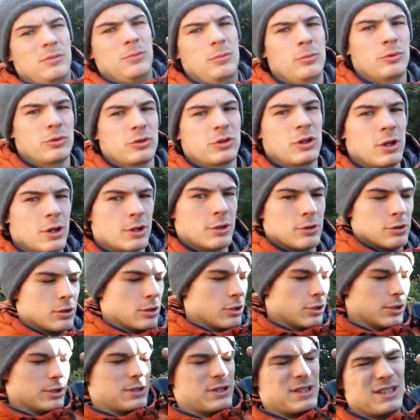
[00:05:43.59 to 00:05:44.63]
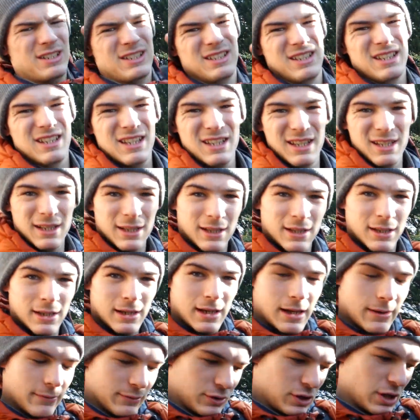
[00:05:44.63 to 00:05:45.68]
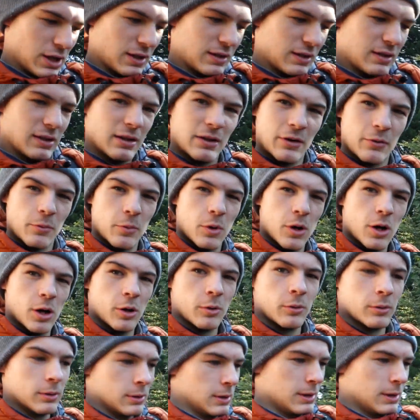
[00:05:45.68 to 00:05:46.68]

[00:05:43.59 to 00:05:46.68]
what's going on, guys? I haven't checked in a while.